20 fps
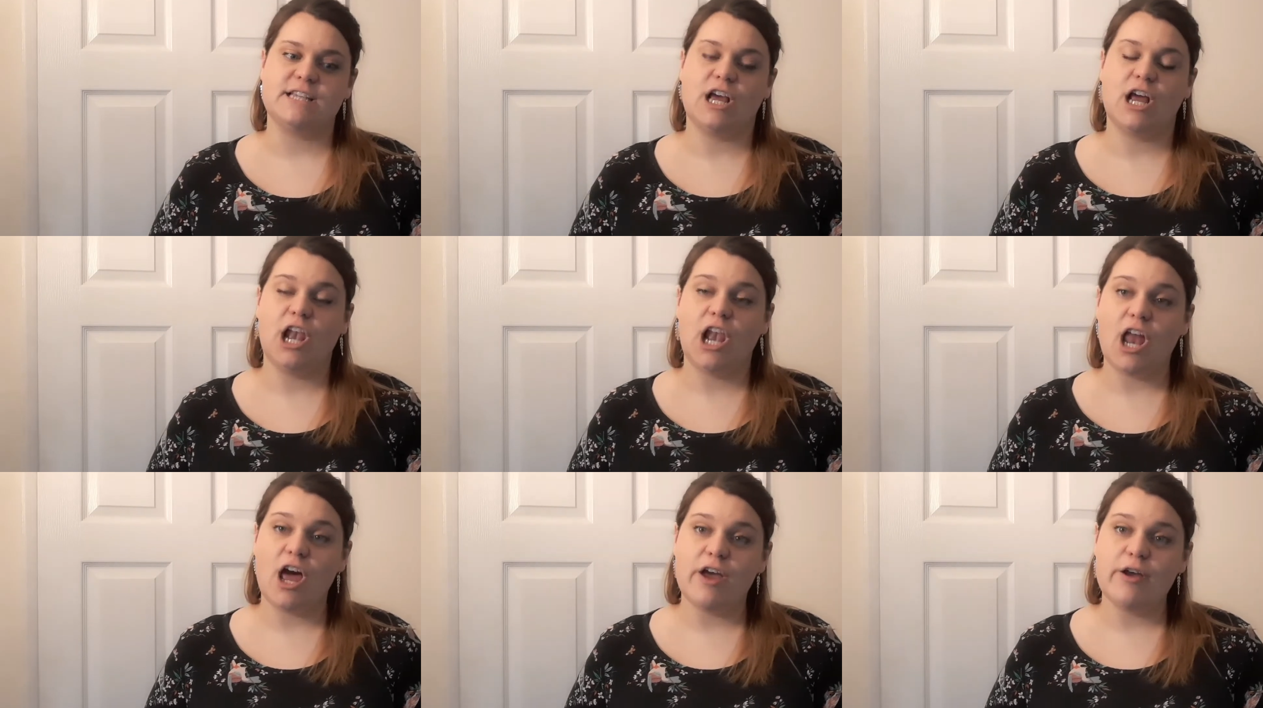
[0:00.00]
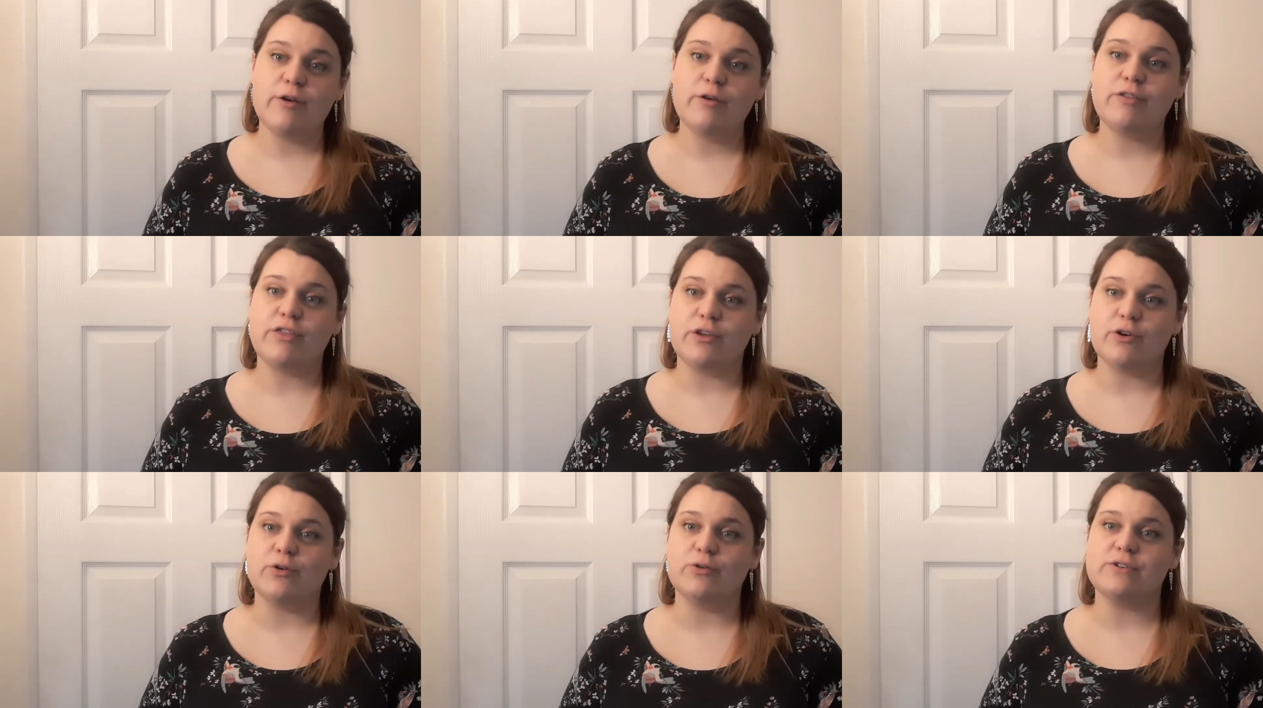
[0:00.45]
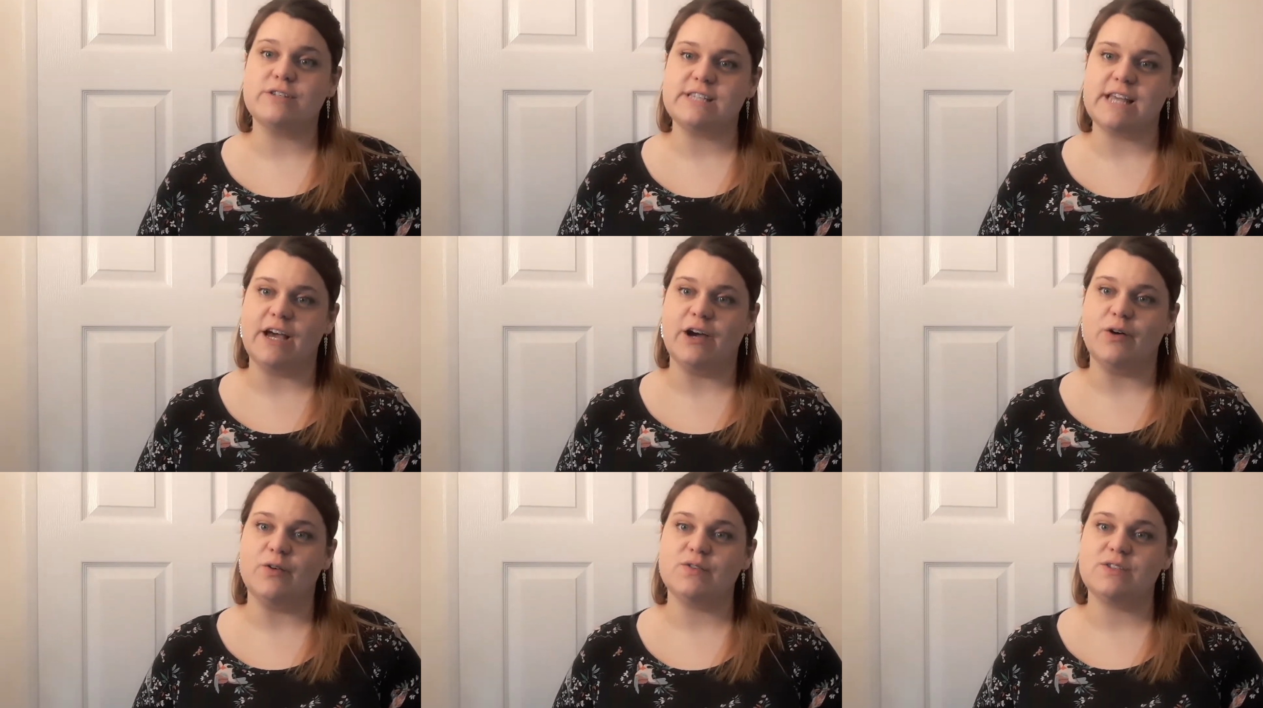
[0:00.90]
clothe
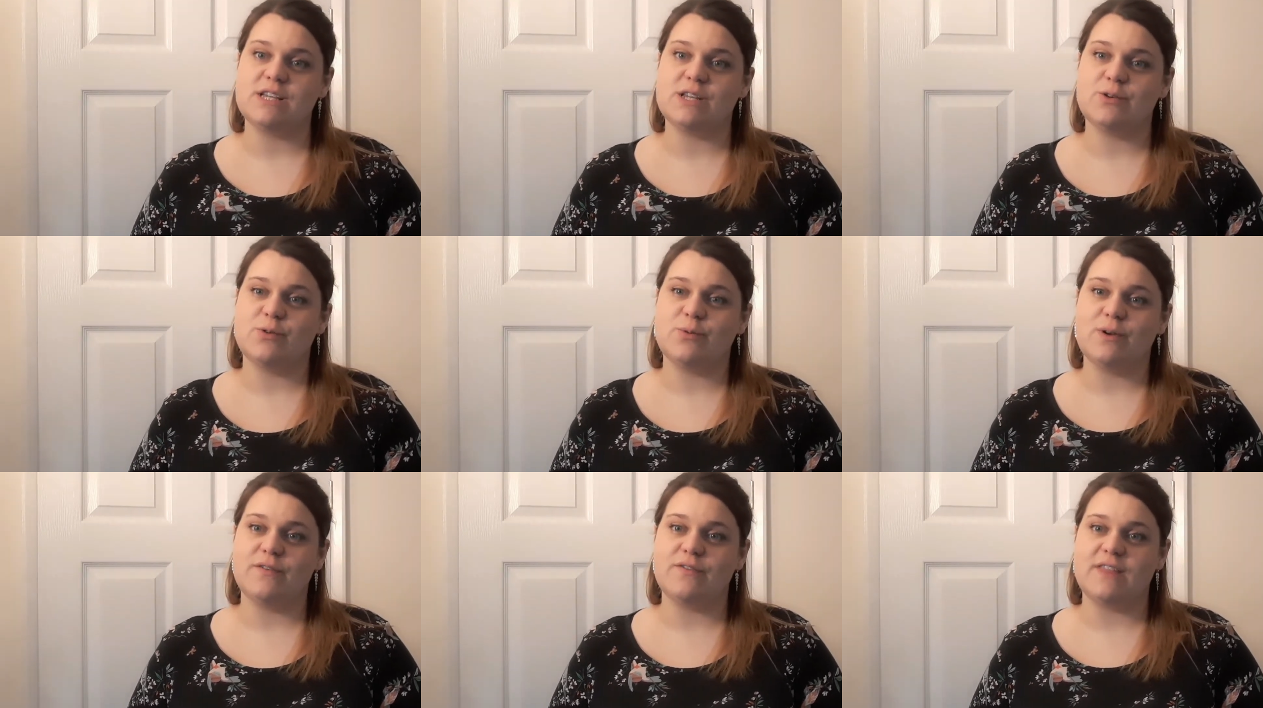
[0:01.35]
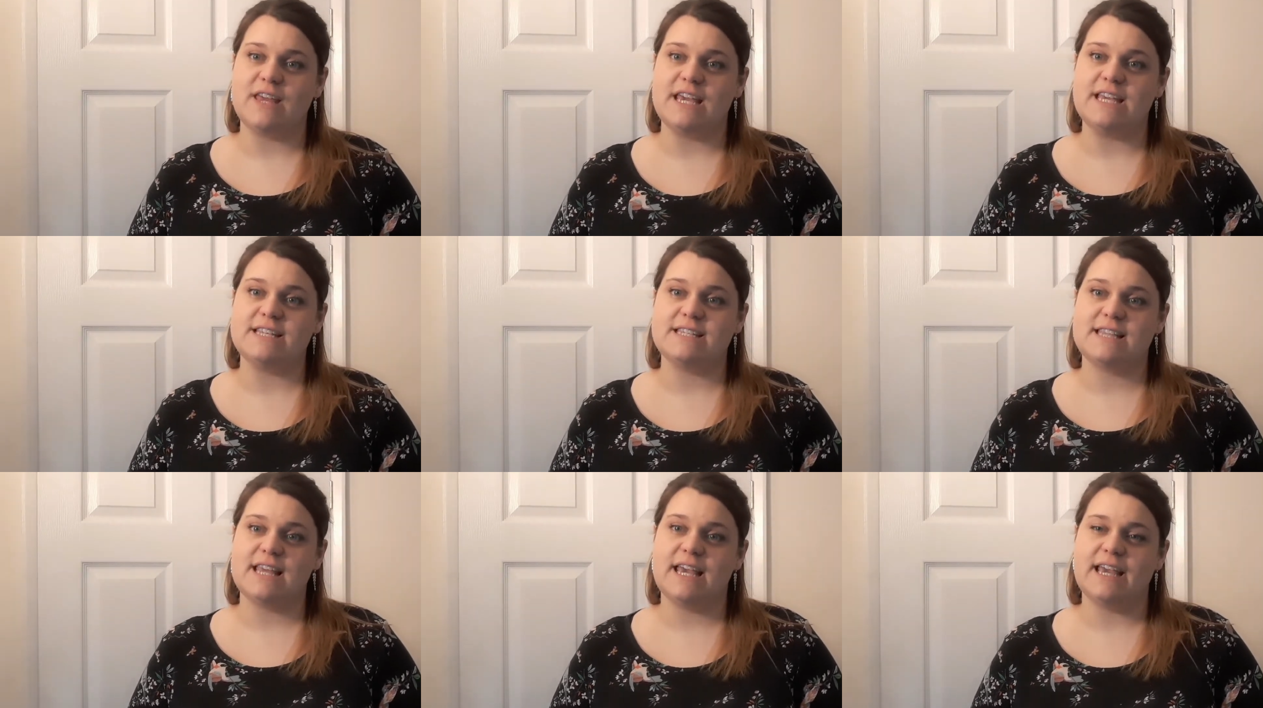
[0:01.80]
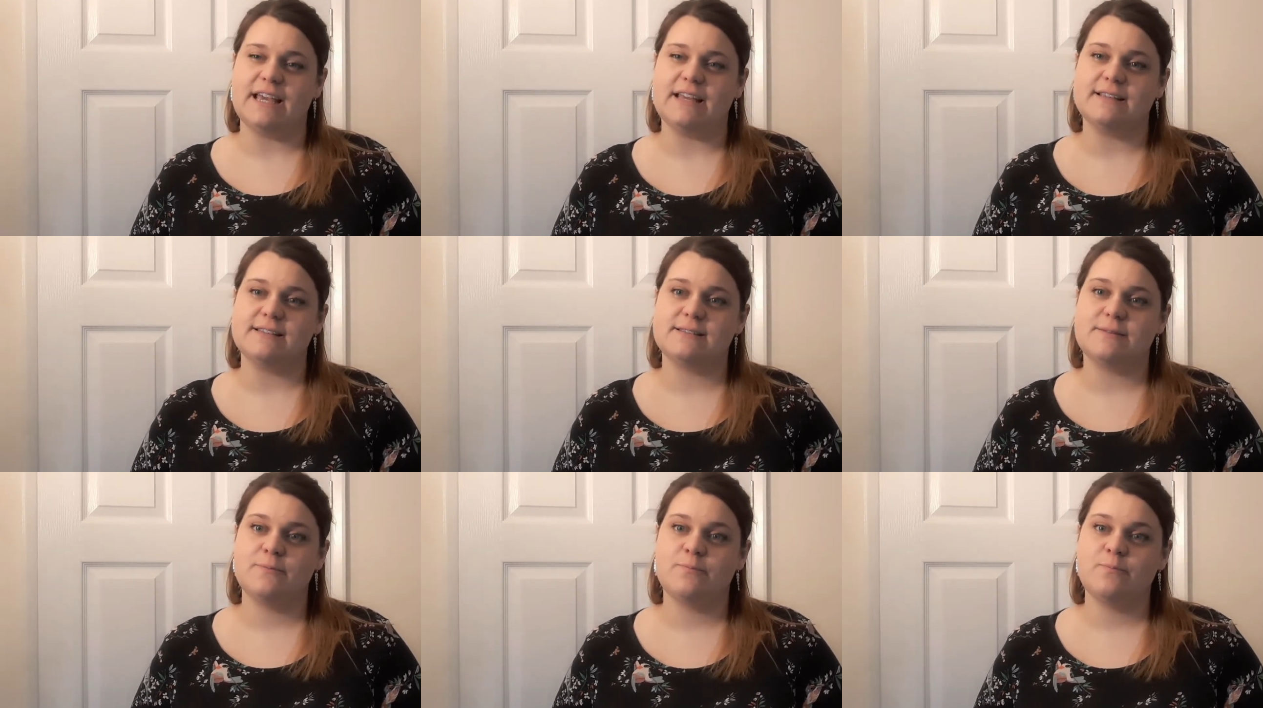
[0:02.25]
yourselves in all of these
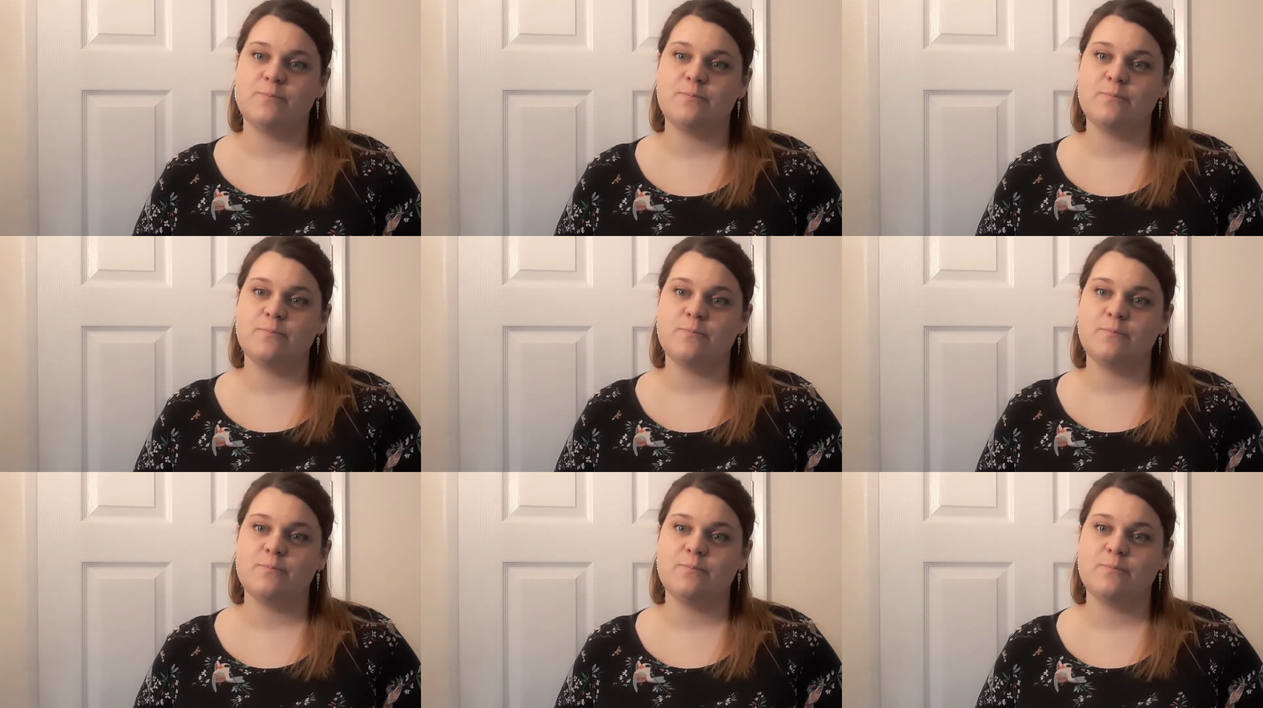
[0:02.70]
things.